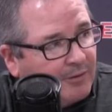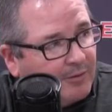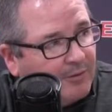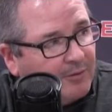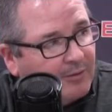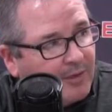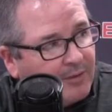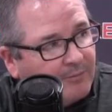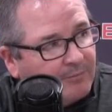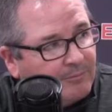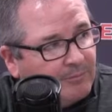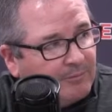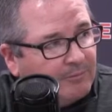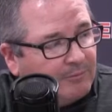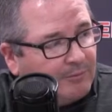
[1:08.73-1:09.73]
You know, got
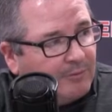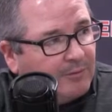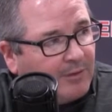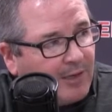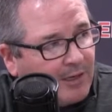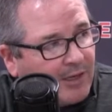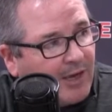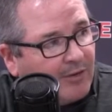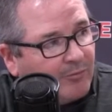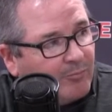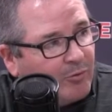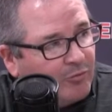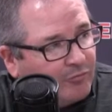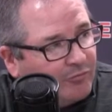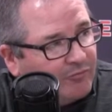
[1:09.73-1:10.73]
a lot of
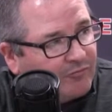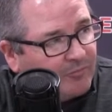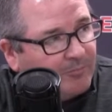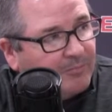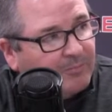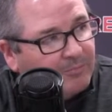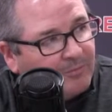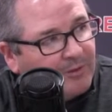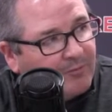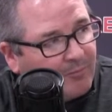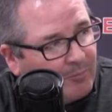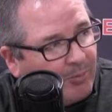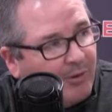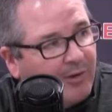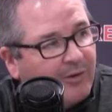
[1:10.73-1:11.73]
contributions from
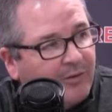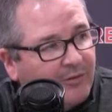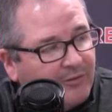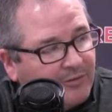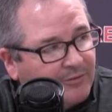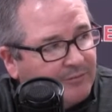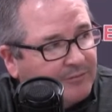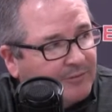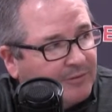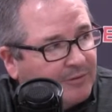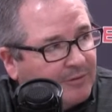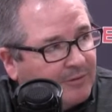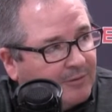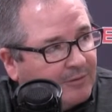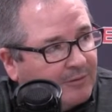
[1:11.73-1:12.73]
different players, and
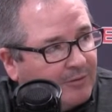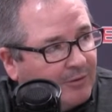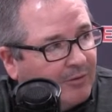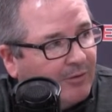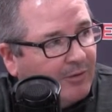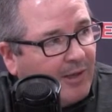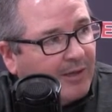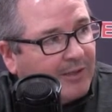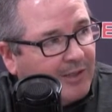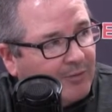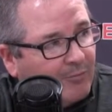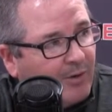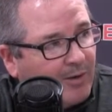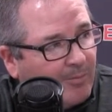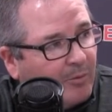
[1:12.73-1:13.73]
a lot of
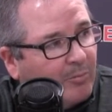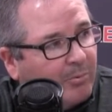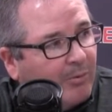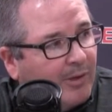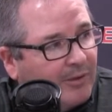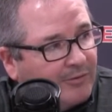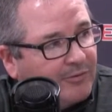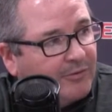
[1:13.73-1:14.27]
kids were able to play.